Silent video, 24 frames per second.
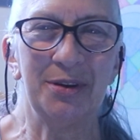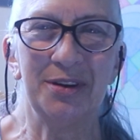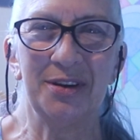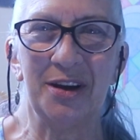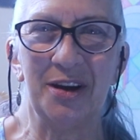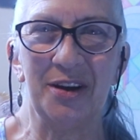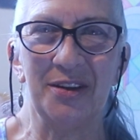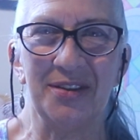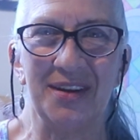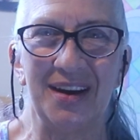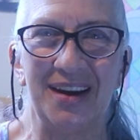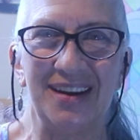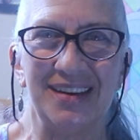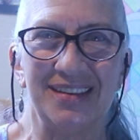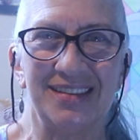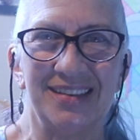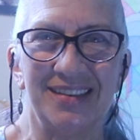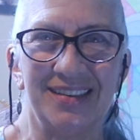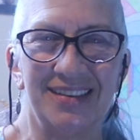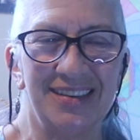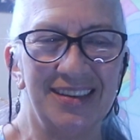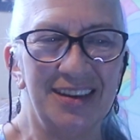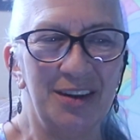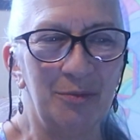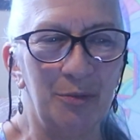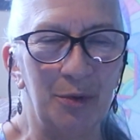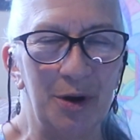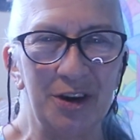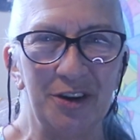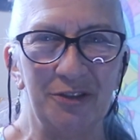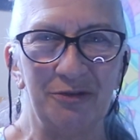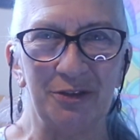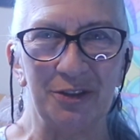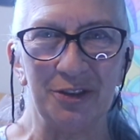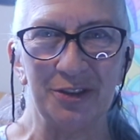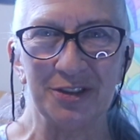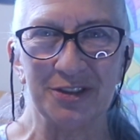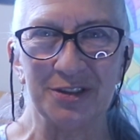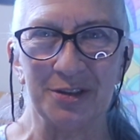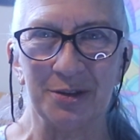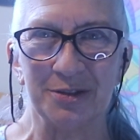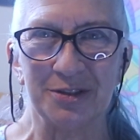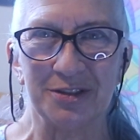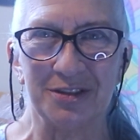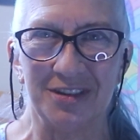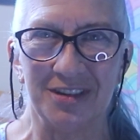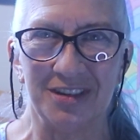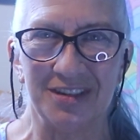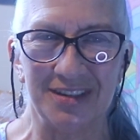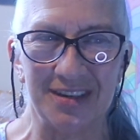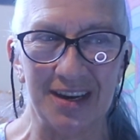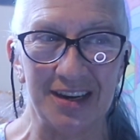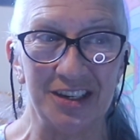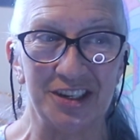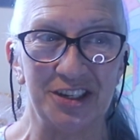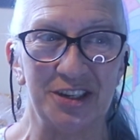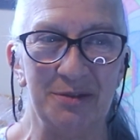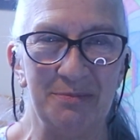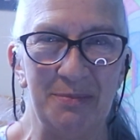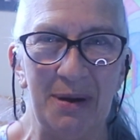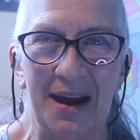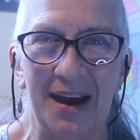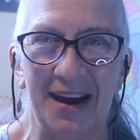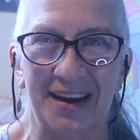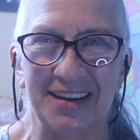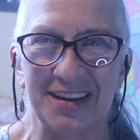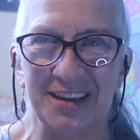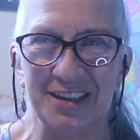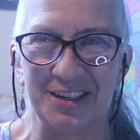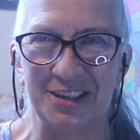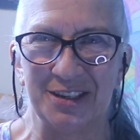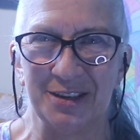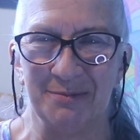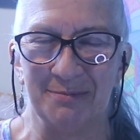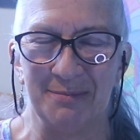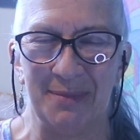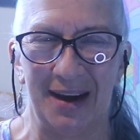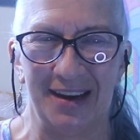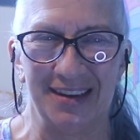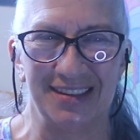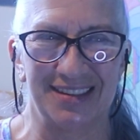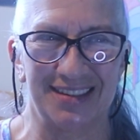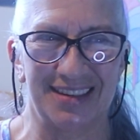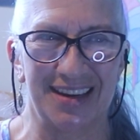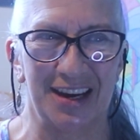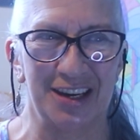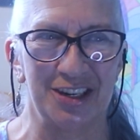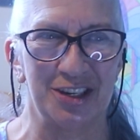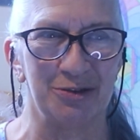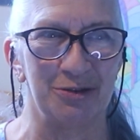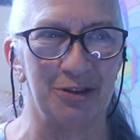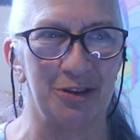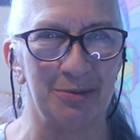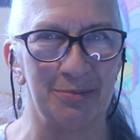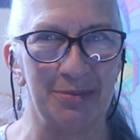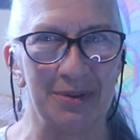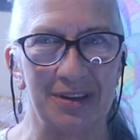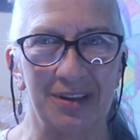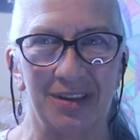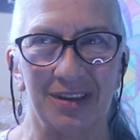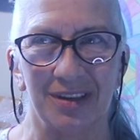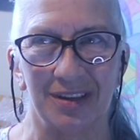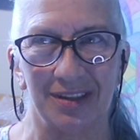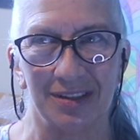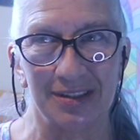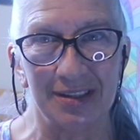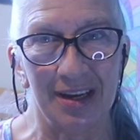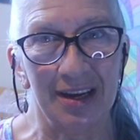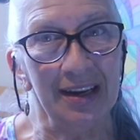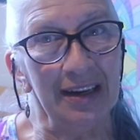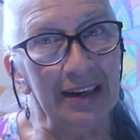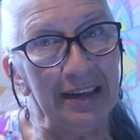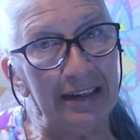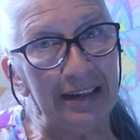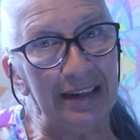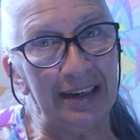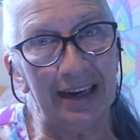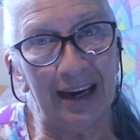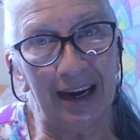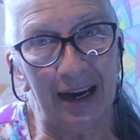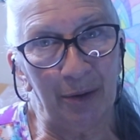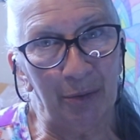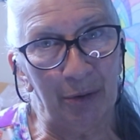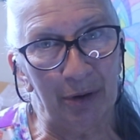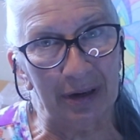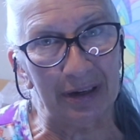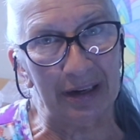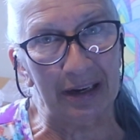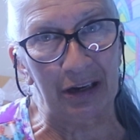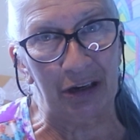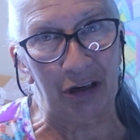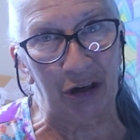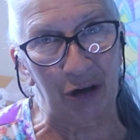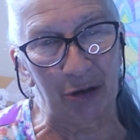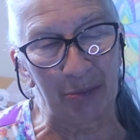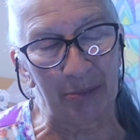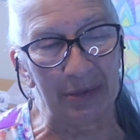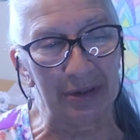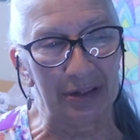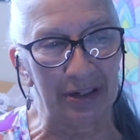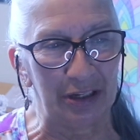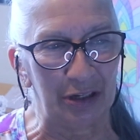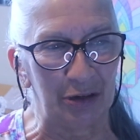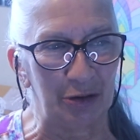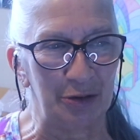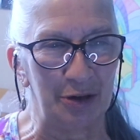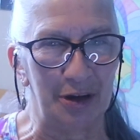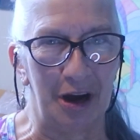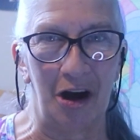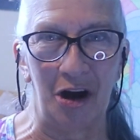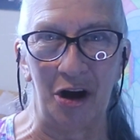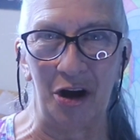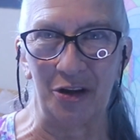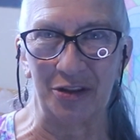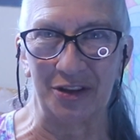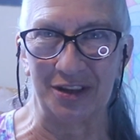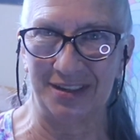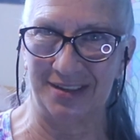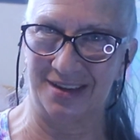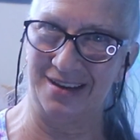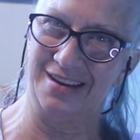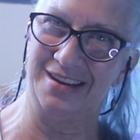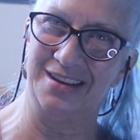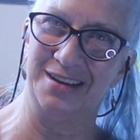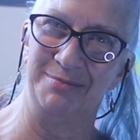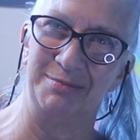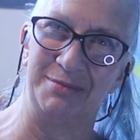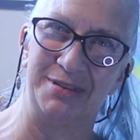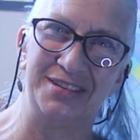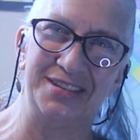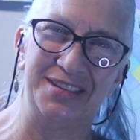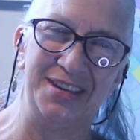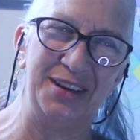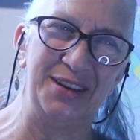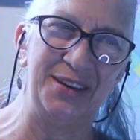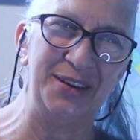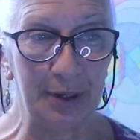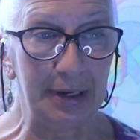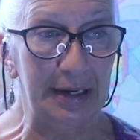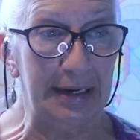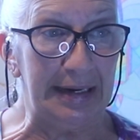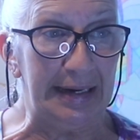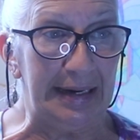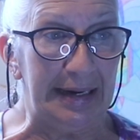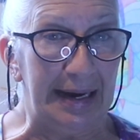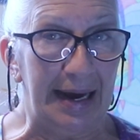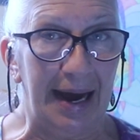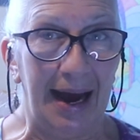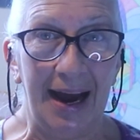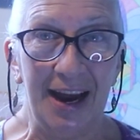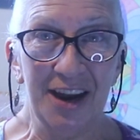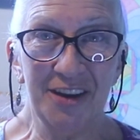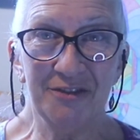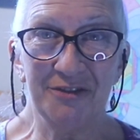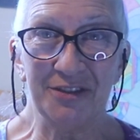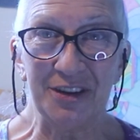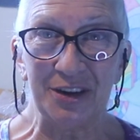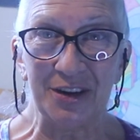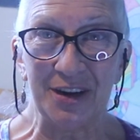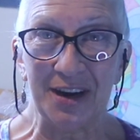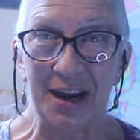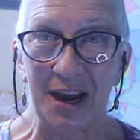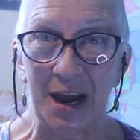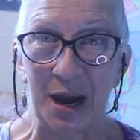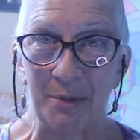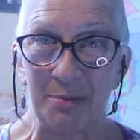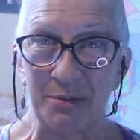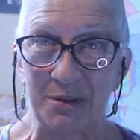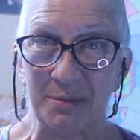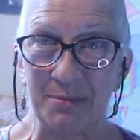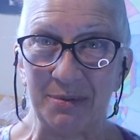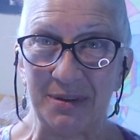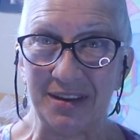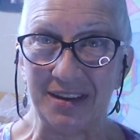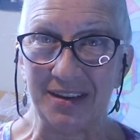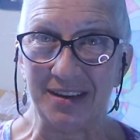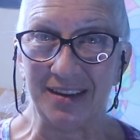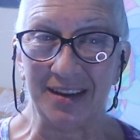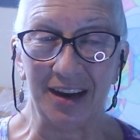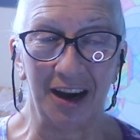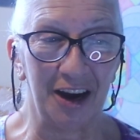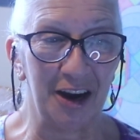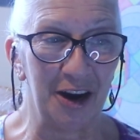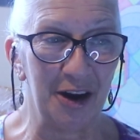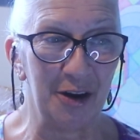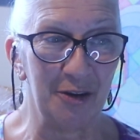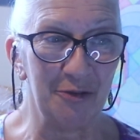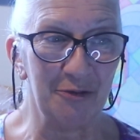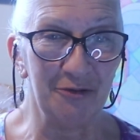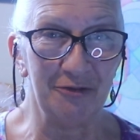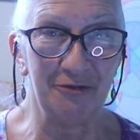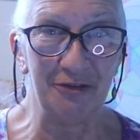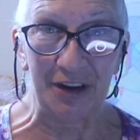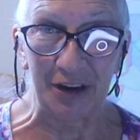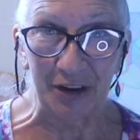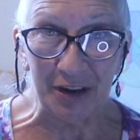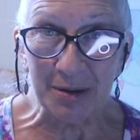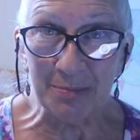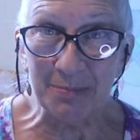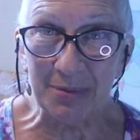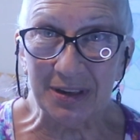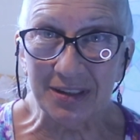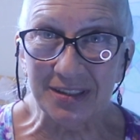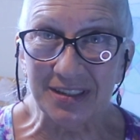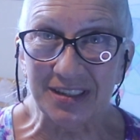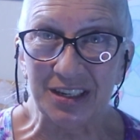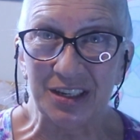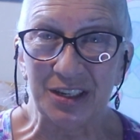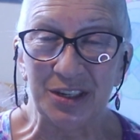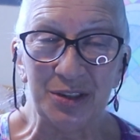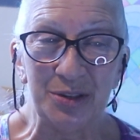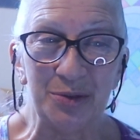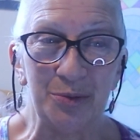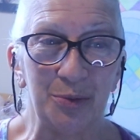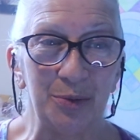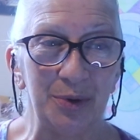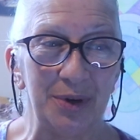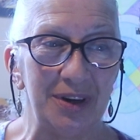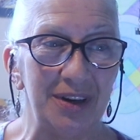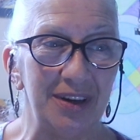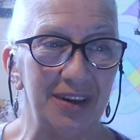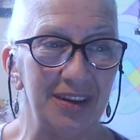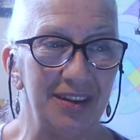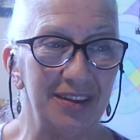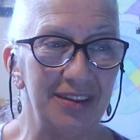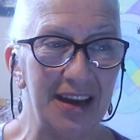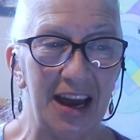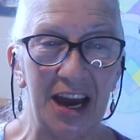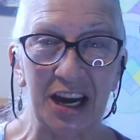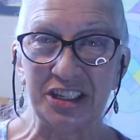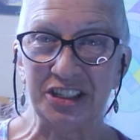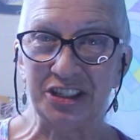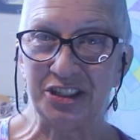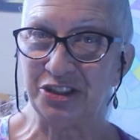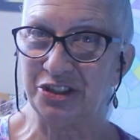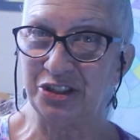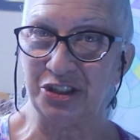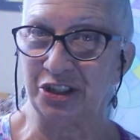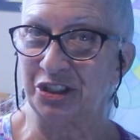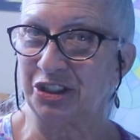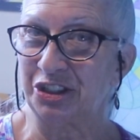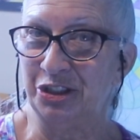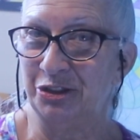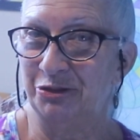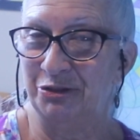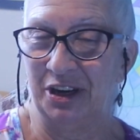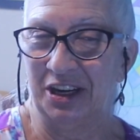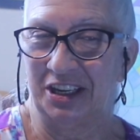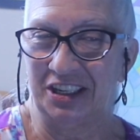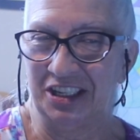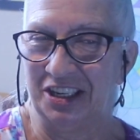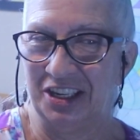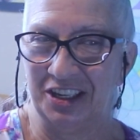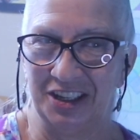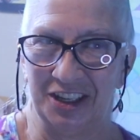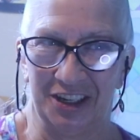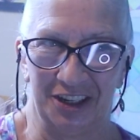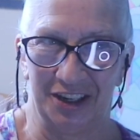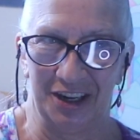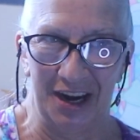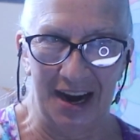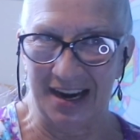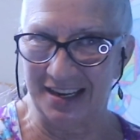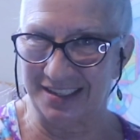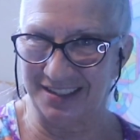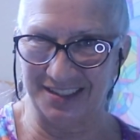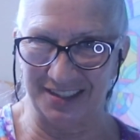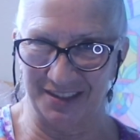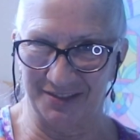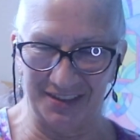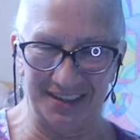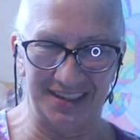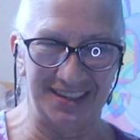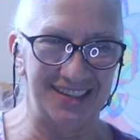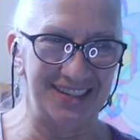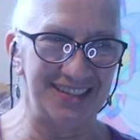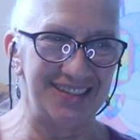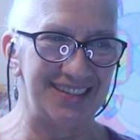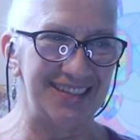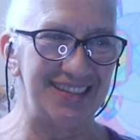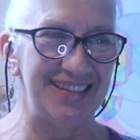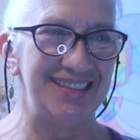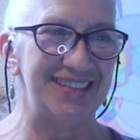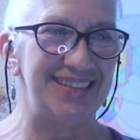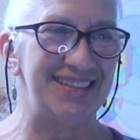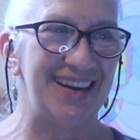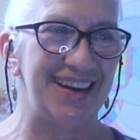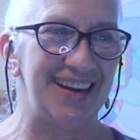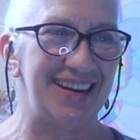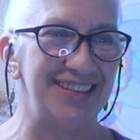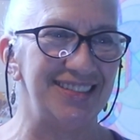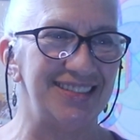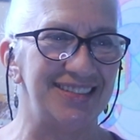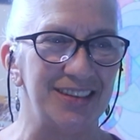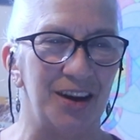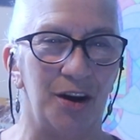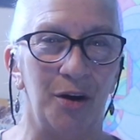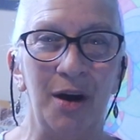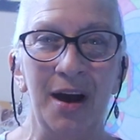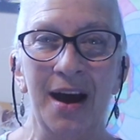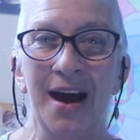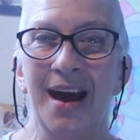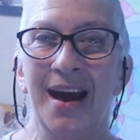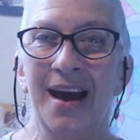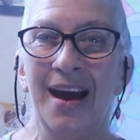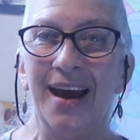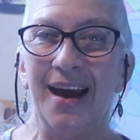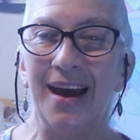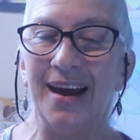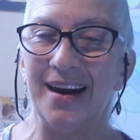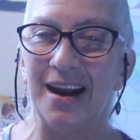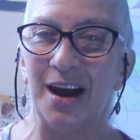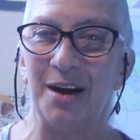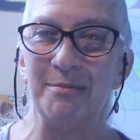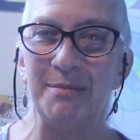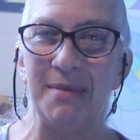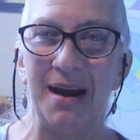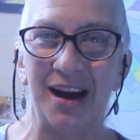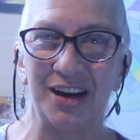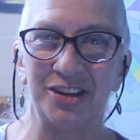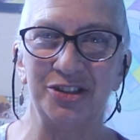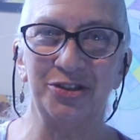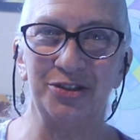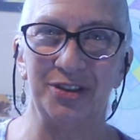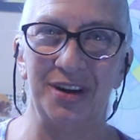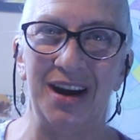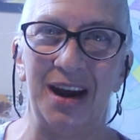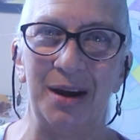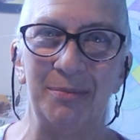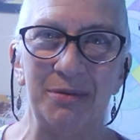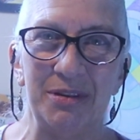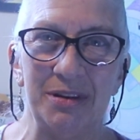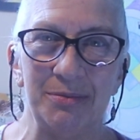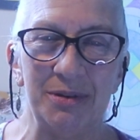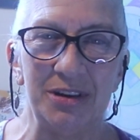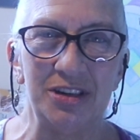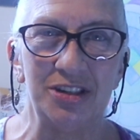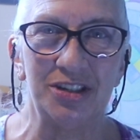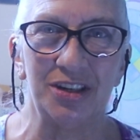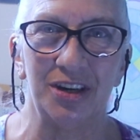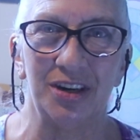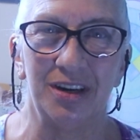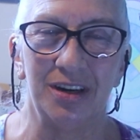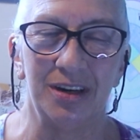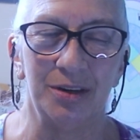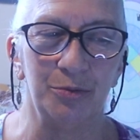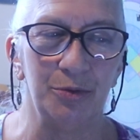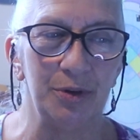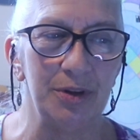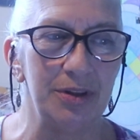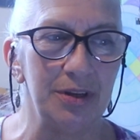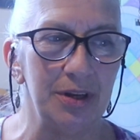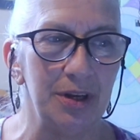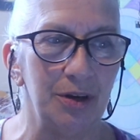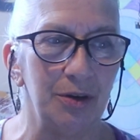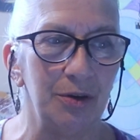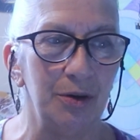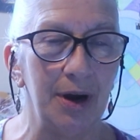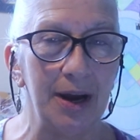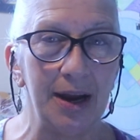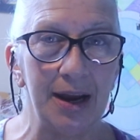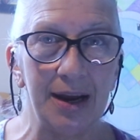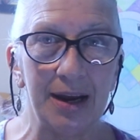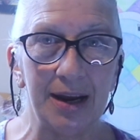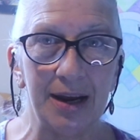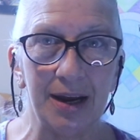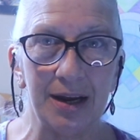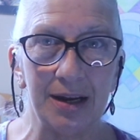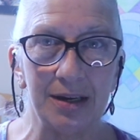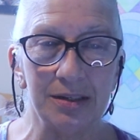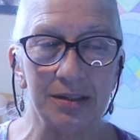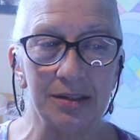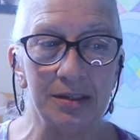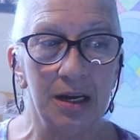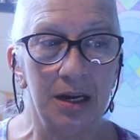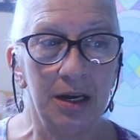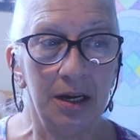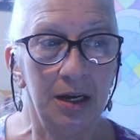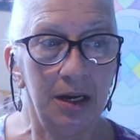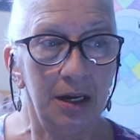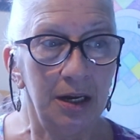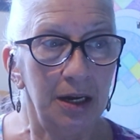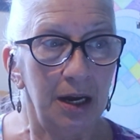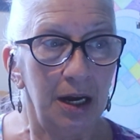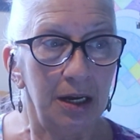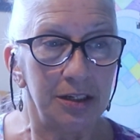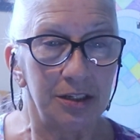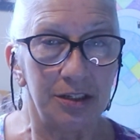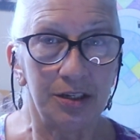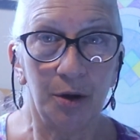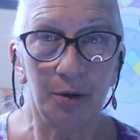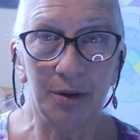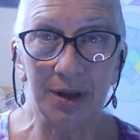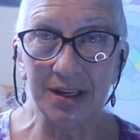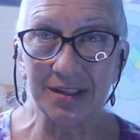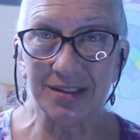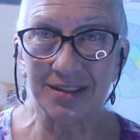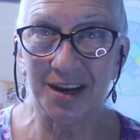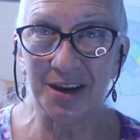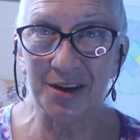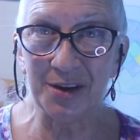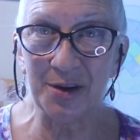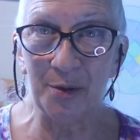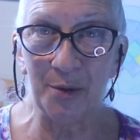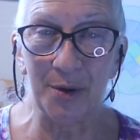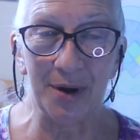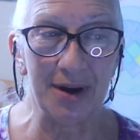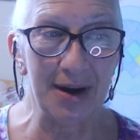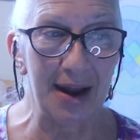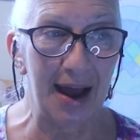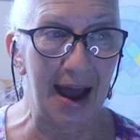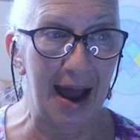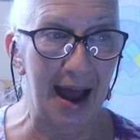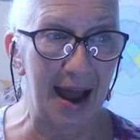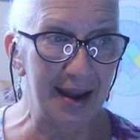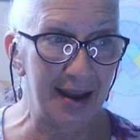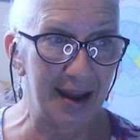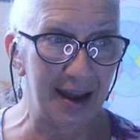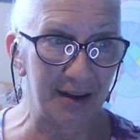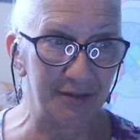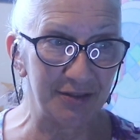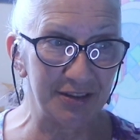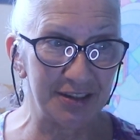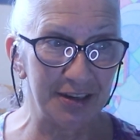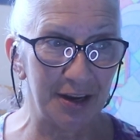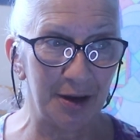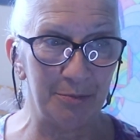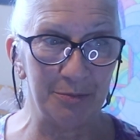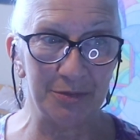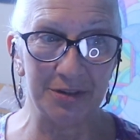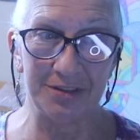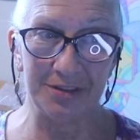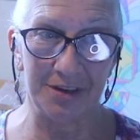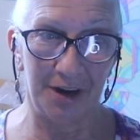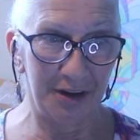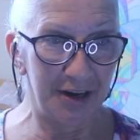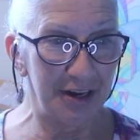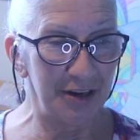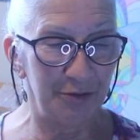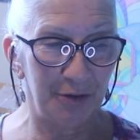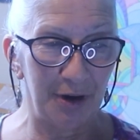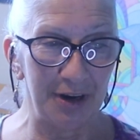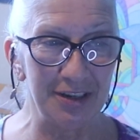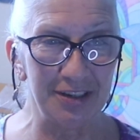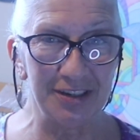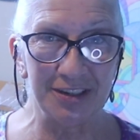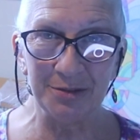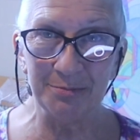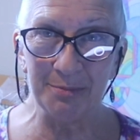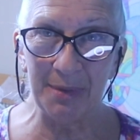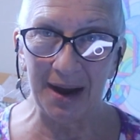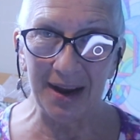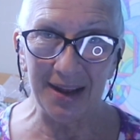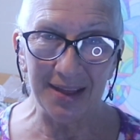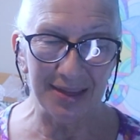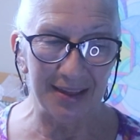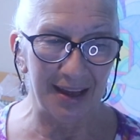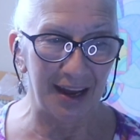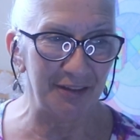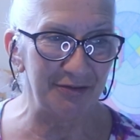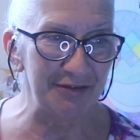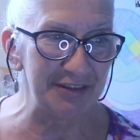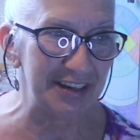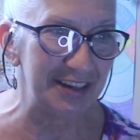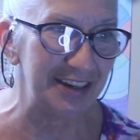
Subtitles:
all that wonderful socialization back into my schedule because I work at home alone all the time. So I am very happy to be very busy with extracurricular activities these days. So, and I'm extra happy to be sharing them with you. And so let's get going. I have some starting right to my left